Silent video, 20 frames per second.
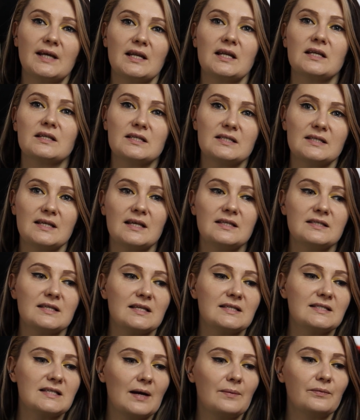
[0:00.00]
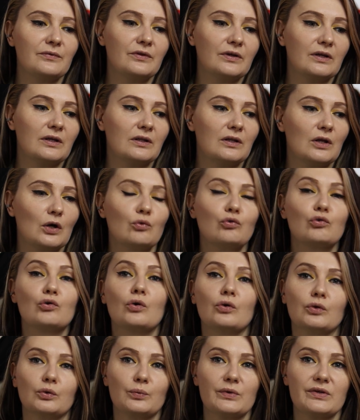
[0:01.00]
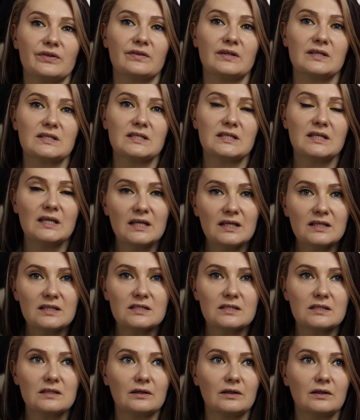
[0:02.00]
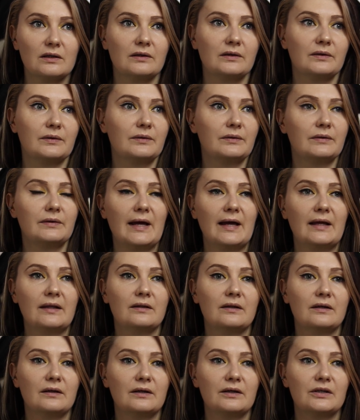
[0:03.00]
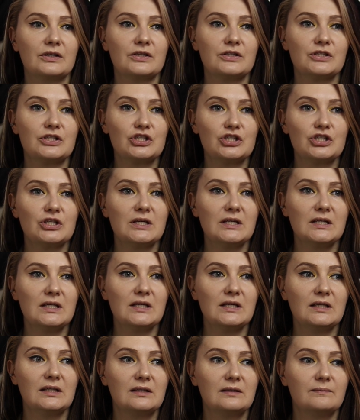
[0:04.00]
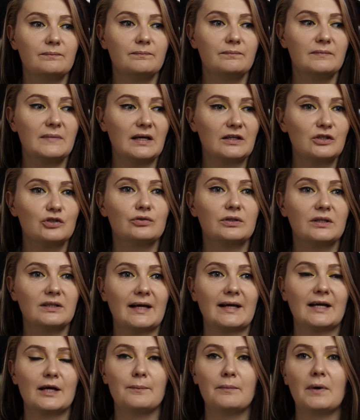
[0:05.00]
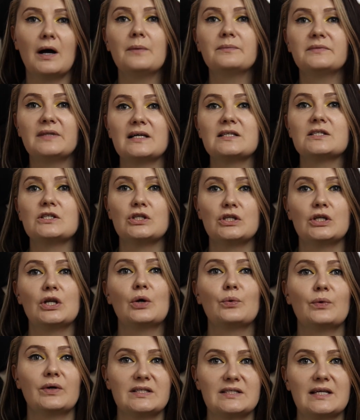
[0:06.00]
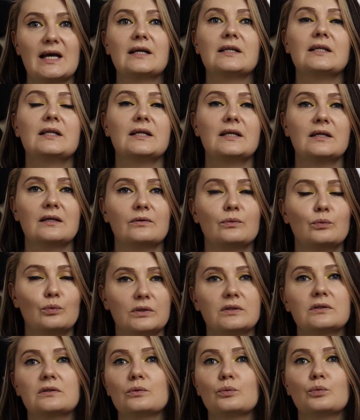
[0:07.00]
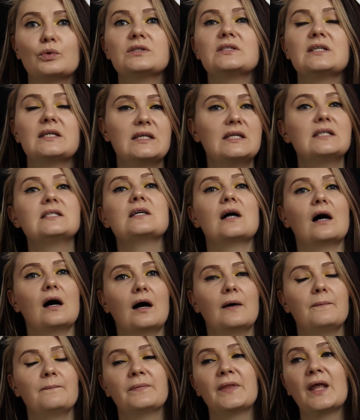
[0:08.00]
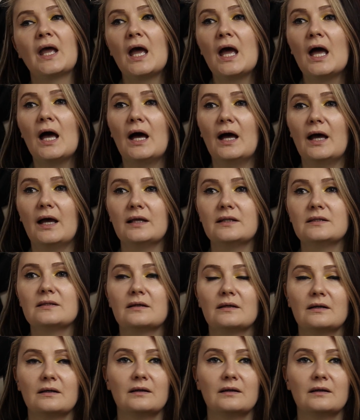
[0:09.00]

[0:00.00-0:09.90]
can understand that something wrong with these kids, and she actually, like, mom doesn't know exactly what the kids are. And